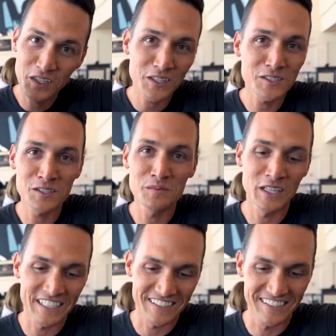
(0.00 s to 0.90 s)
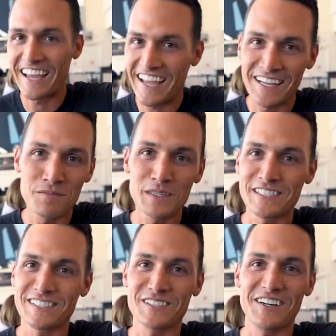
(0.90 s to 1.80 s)
with our Zoom lens and in
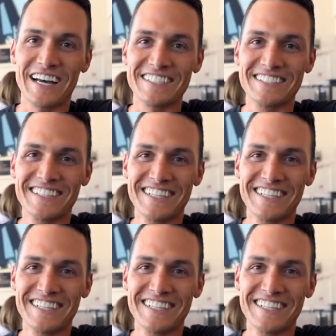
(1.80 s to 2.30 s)
business class.